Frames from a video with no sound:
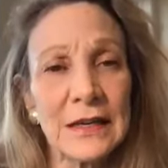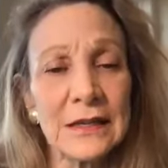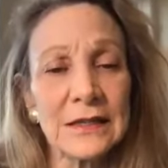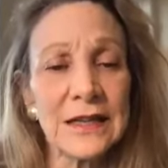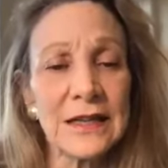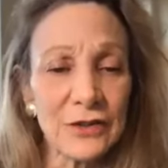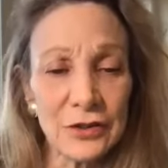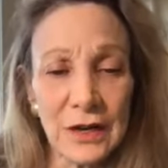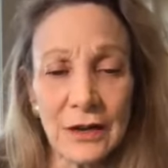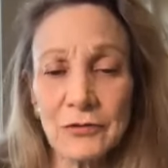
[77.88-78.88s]
Dr.
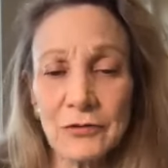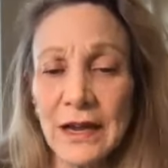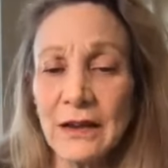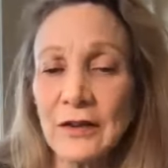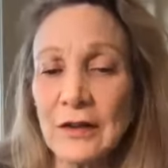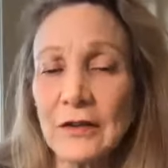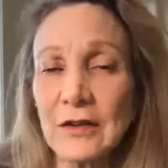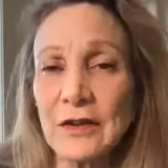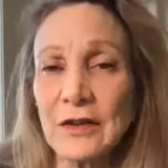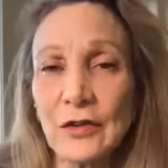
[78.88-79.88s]
El Reyes is an
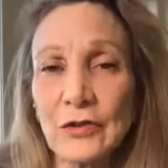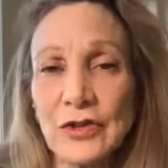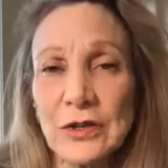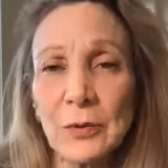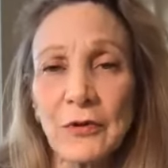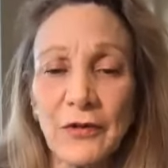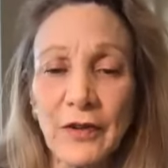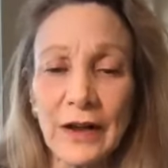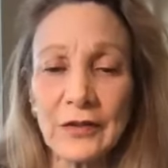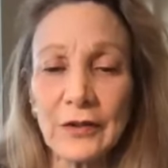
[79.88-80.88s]
associate
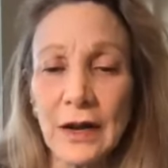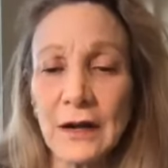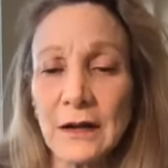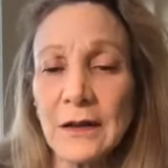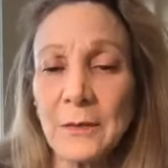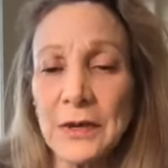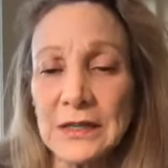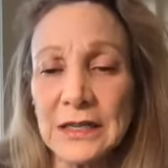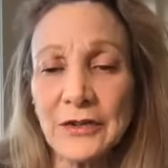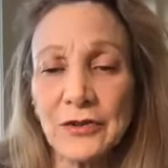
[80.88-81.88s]
professor at Columbia
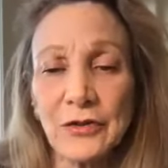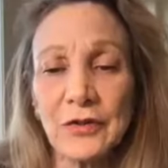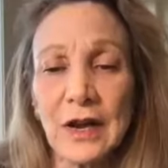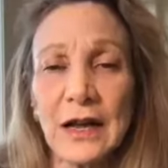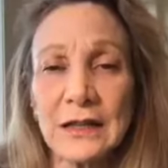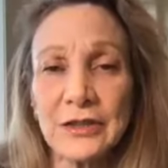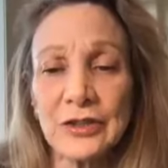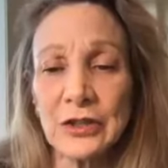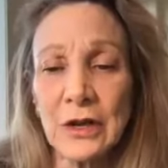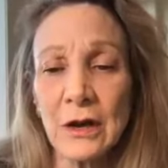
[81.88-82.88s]
Teachers College,
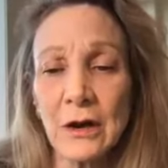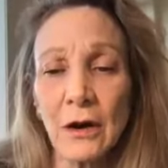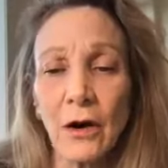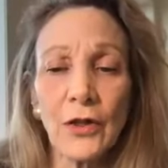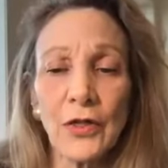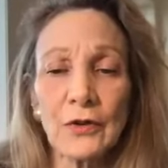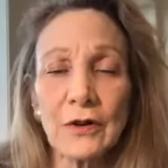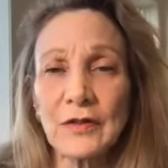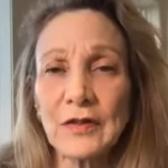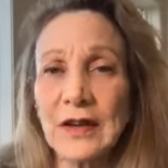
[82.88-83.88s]
author of
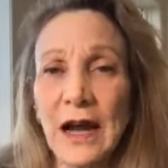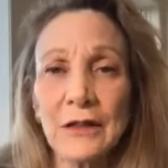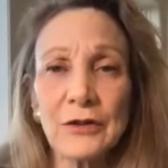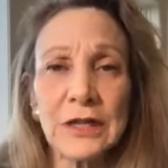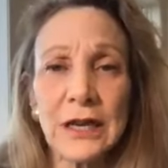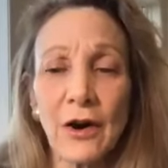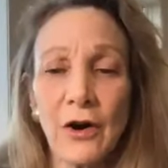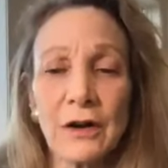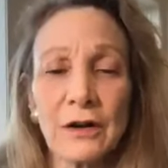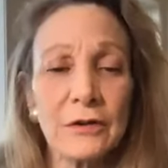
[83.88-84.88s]
scholarly
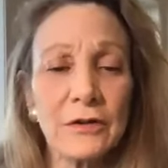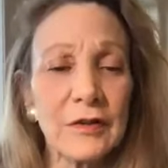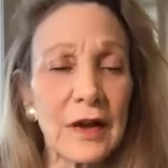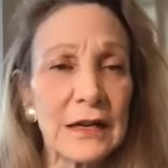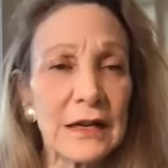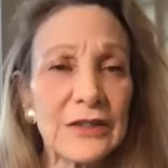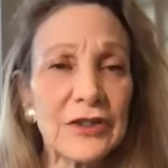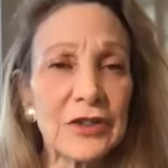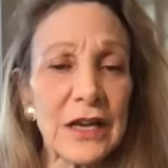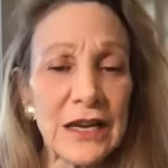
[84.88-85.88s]
articles on
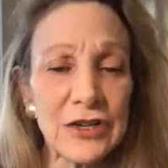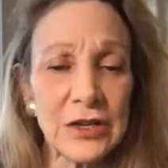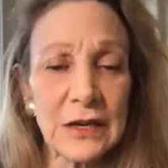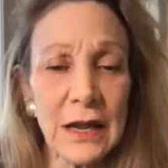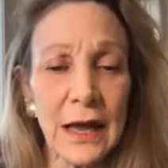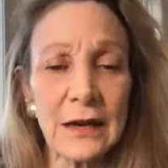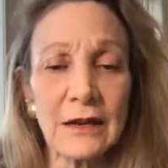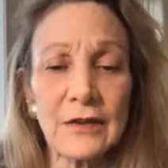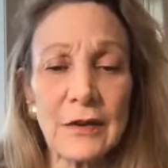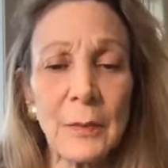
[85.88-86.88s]
education and
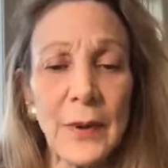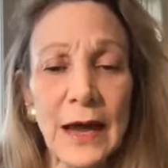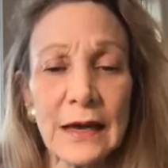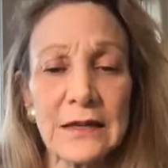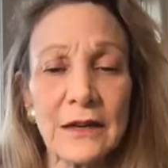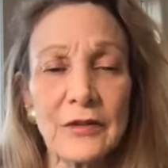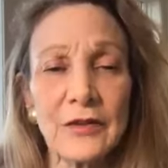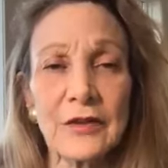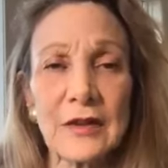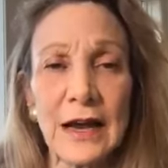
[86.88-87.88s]
its impact on
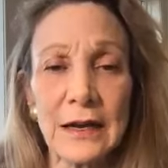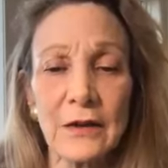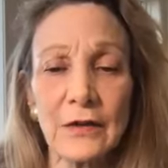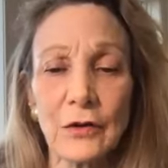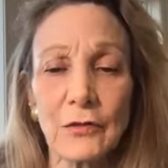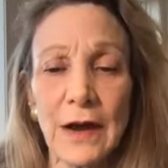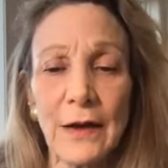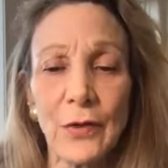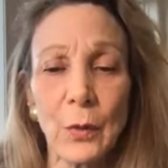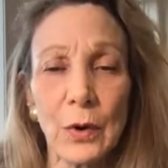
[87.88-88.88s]
societies around
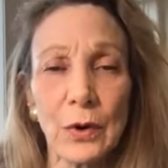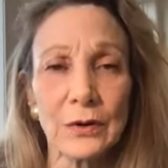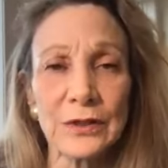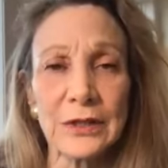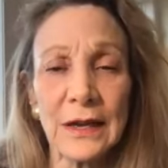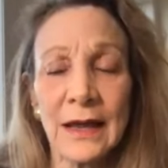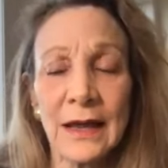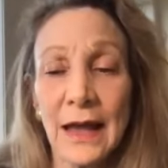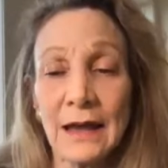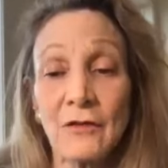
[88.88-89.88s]
the world,
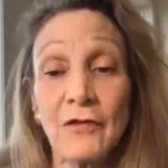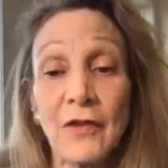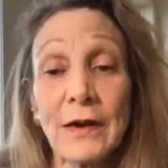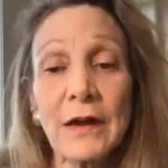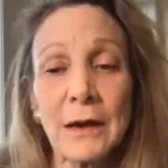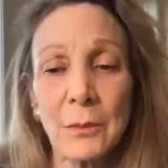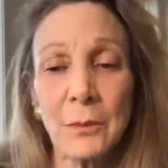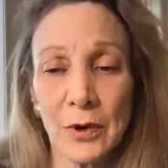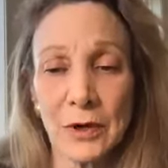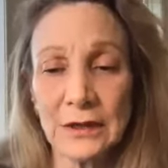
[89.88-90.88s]
and very
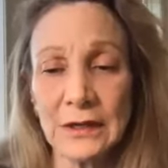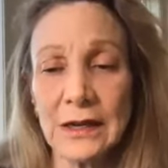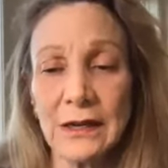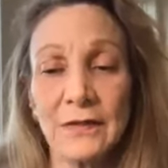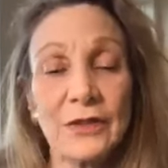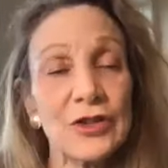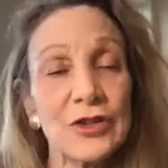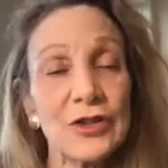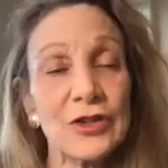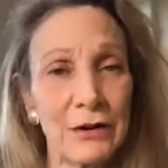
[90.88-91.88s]
importantly, the
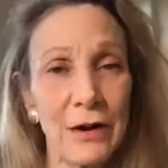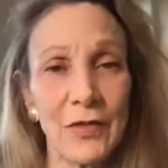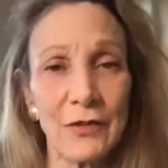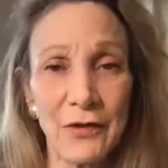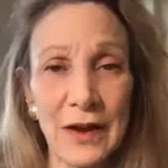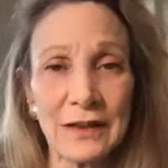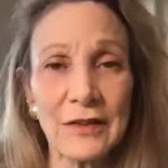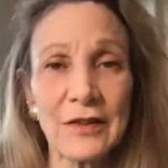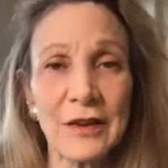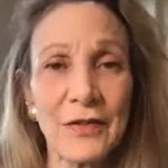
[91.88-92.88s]
chair of the
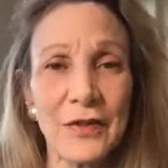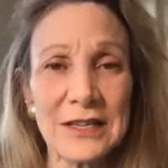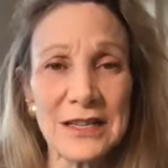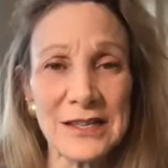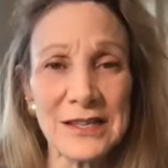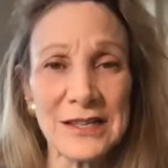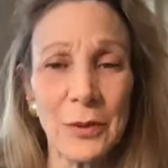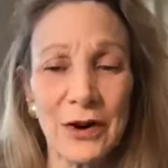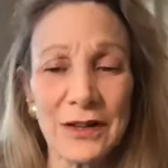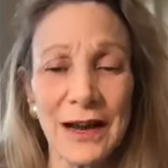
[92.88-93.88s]
Friends of the Tuxedo
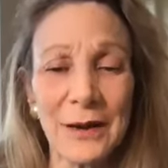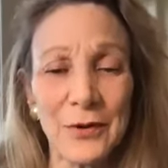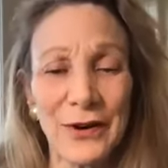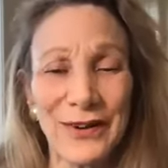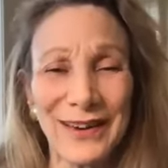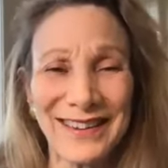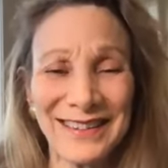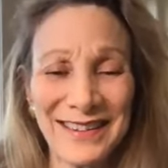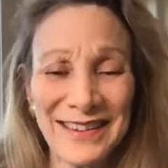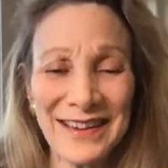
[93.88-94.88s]
Park Library.
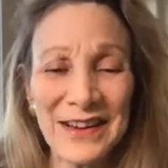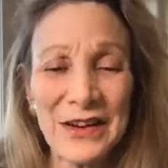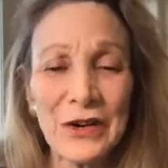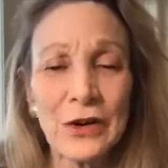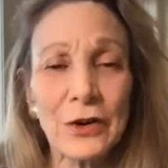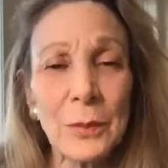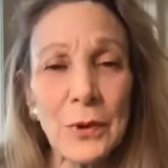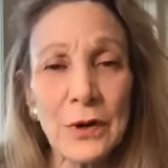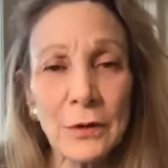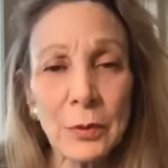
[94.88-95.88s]
Mm-hmm. Her
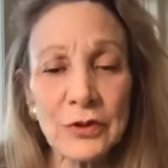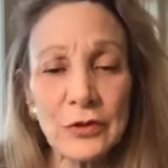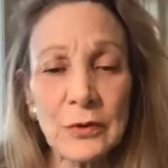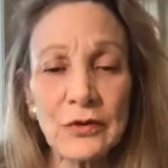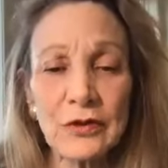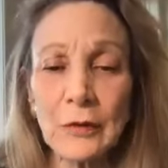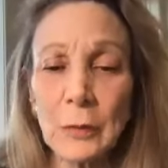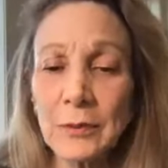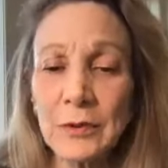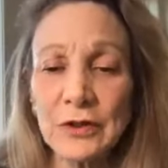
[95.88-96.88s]
book, which was just
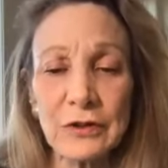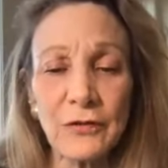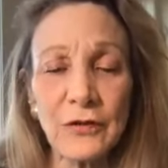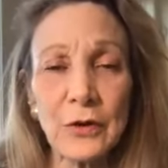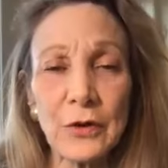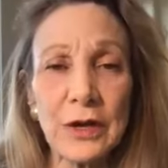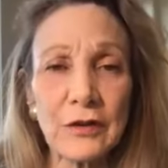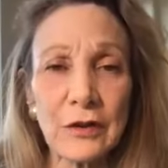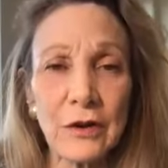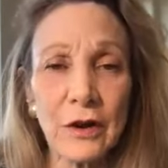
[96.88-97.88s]
published a few weeks
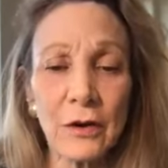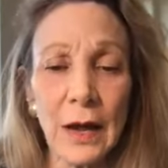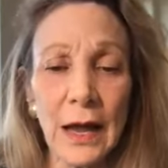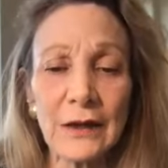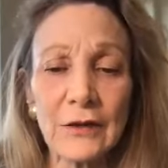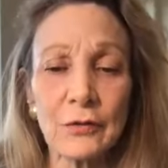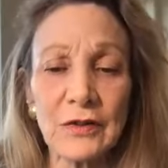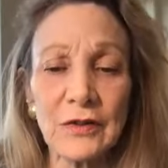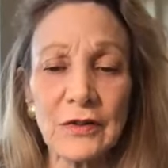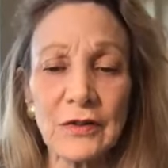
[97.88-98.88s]
ago, has
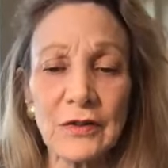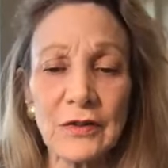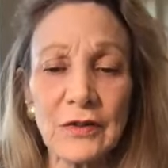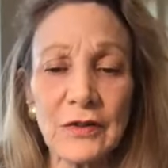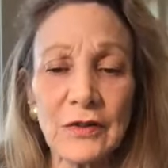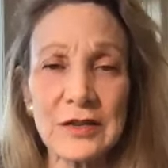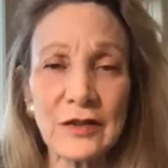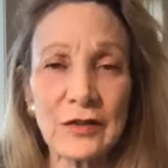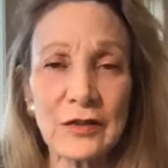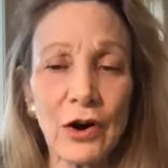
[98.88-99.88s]
received six
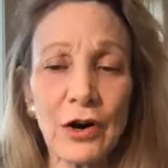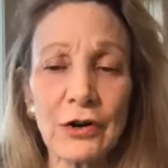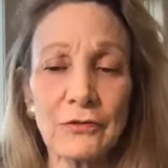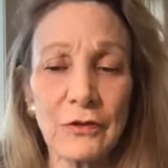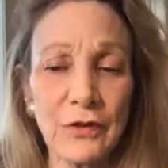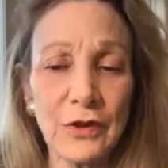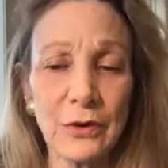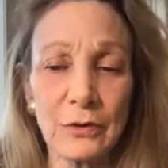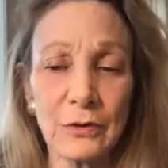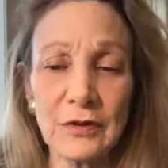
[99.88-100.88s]
starred
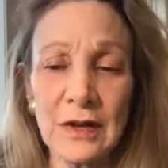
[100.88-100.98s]
reviews.